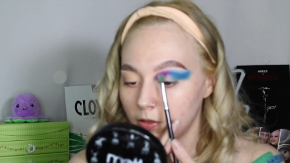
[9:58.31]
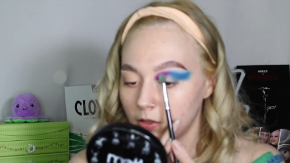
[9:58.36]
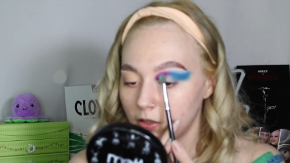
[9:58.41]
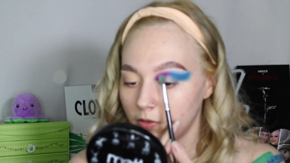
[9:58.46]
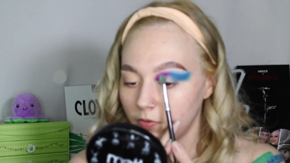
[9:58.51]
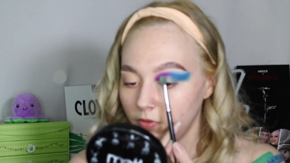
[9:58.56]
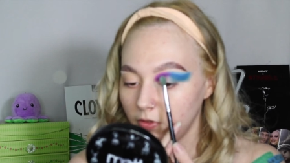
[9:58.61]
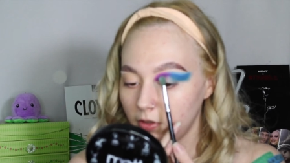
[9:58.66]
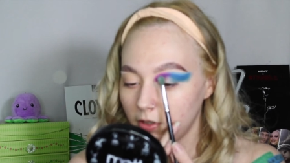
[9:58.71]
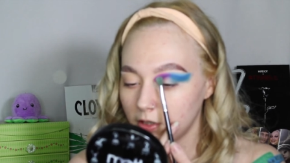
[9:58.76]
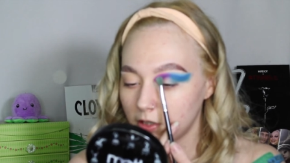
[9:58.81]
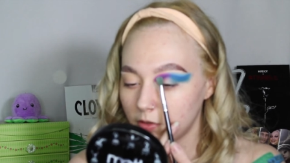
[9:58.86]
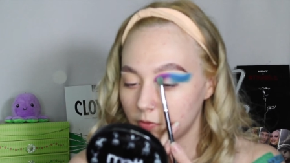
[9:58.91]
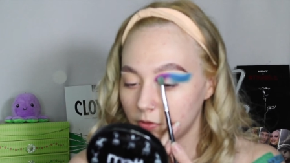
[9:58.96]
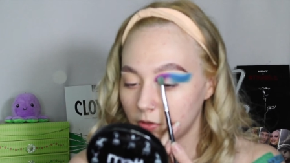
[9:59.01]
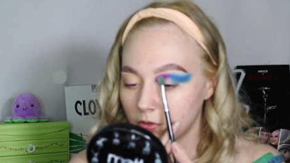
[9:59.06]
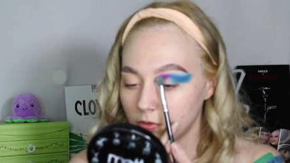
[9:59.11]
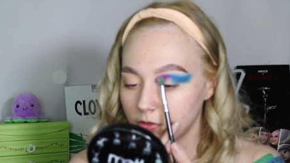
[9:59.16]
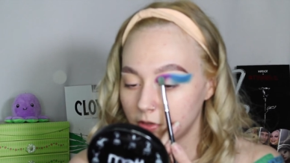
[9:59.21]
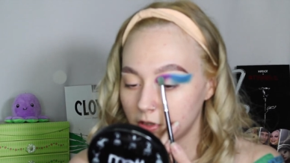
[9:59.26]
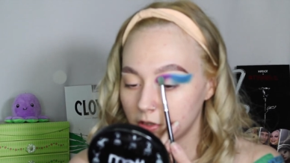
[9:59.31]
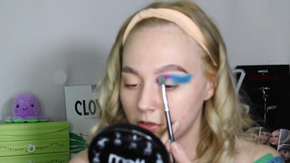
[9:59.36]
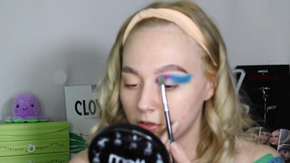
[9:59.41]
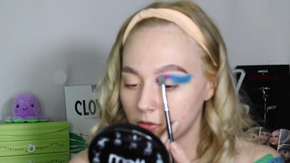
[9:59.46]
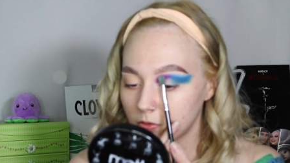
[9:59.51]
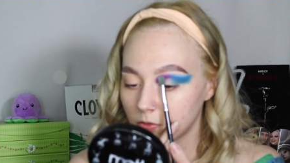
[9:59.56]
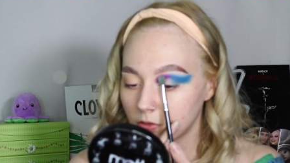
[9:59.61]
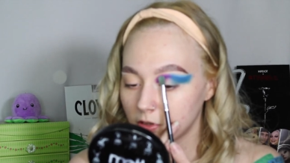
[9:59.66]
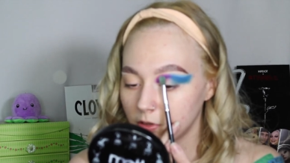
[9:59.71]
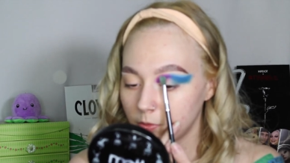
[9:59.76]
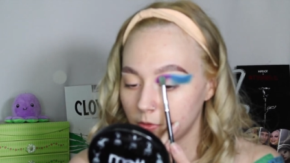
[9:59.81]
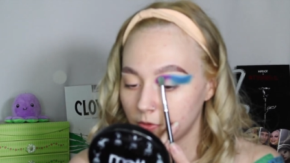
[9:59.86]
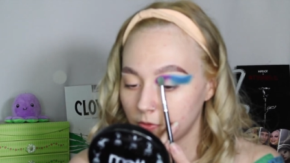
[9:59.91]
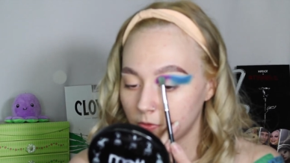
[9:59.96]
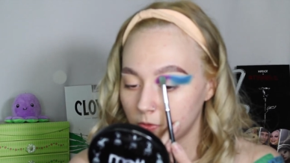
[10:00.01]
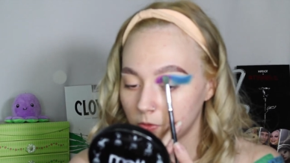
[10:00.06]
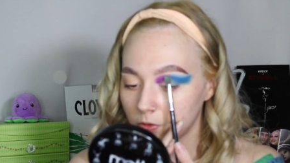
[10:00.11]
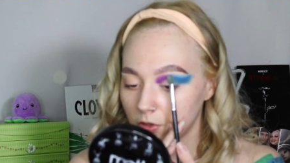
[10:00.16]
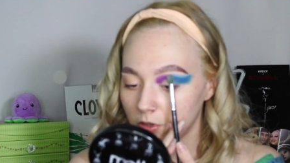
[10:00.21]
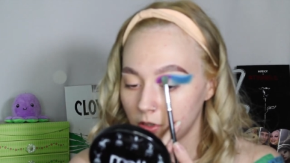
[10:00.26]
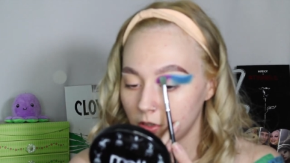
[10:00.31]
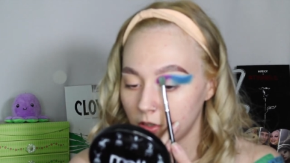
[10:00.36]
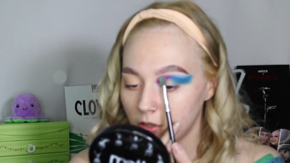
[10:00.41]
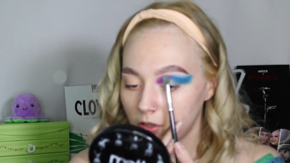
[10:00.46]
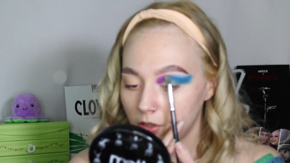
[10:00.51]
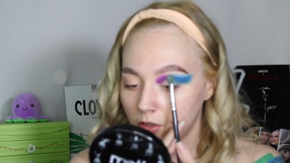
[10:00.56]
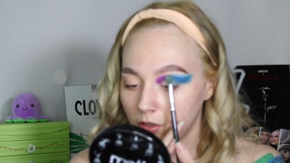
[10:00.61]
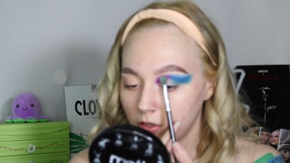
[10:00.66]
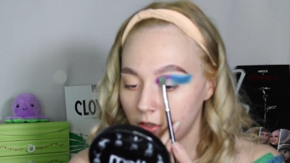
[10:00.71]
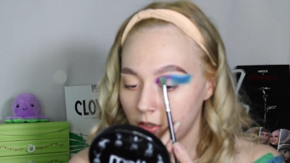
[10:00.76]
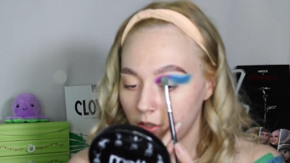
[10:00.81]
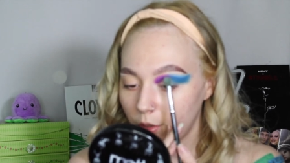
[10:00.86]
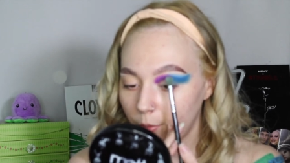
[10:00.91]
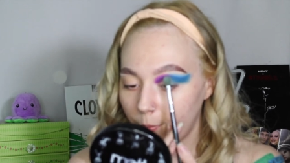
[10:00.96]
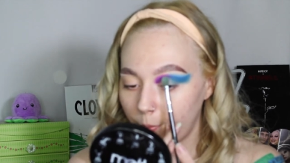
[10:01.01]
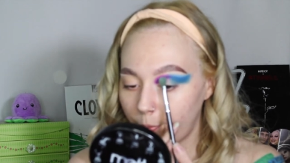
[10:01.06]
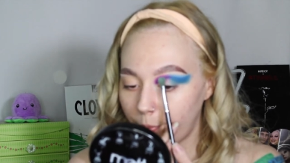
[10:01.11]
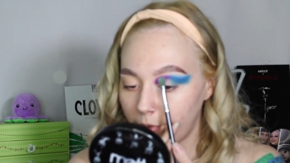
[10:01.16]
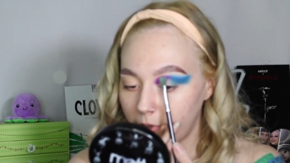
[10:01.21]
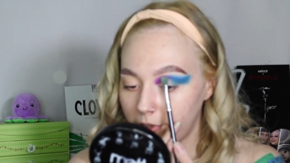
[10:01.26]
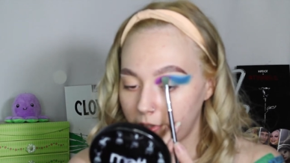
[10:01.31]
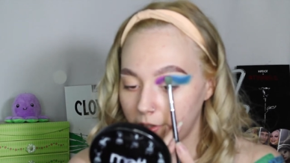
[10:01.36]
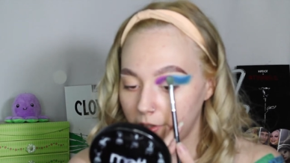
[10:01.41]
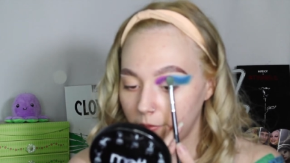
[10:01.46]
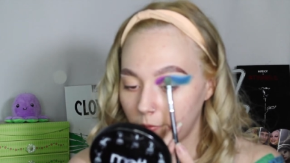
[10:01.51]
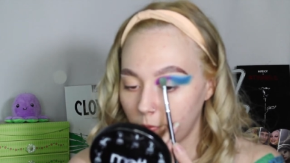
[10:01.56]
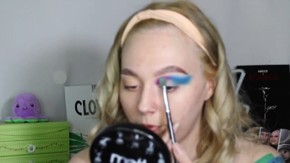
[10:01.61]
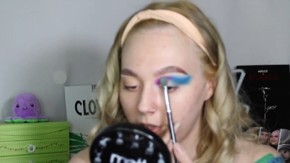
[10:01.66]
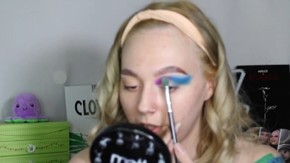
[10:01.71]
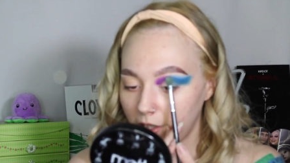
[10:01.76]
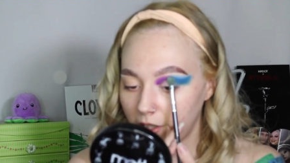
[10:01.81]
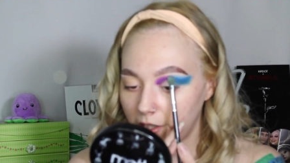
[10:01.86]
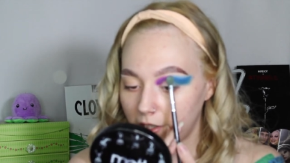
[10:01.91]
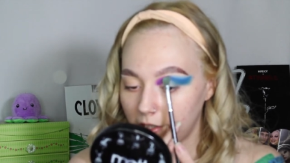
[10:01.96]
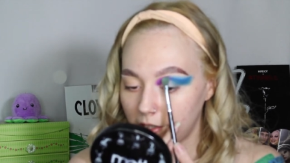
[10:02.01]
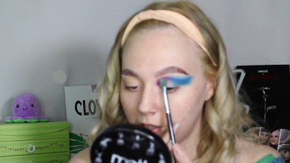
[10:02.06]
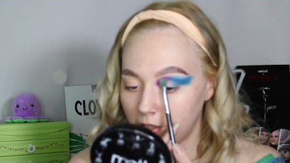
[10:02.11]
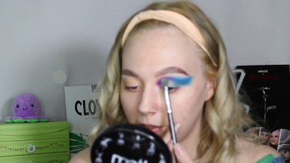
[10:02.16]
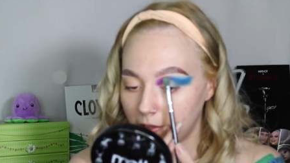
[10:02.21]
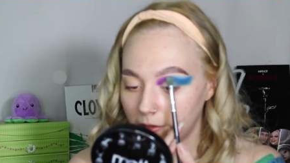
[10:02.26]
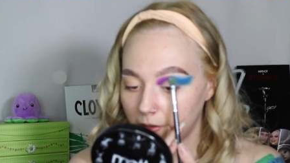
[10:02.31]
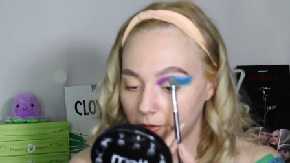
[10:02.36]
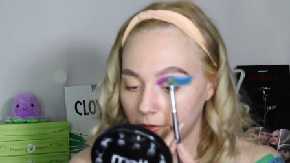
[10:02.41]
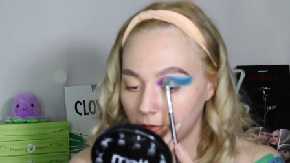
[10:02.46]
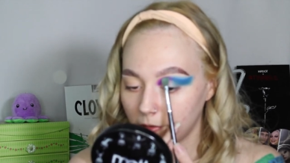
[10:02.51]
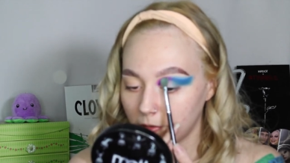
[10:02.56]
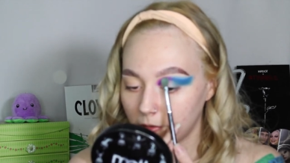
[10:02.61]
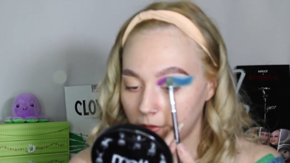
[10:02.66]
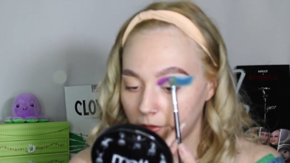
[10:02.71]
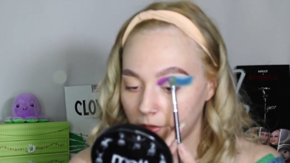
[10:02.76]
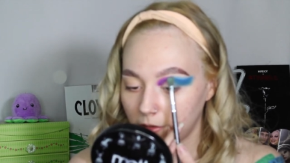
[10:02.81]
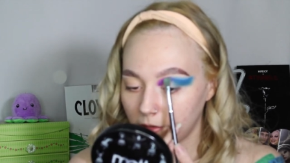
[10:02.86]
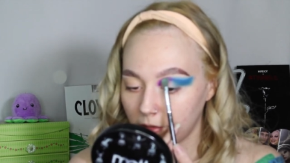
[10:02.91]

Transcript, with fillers: I feel like I've told that story before. But we had a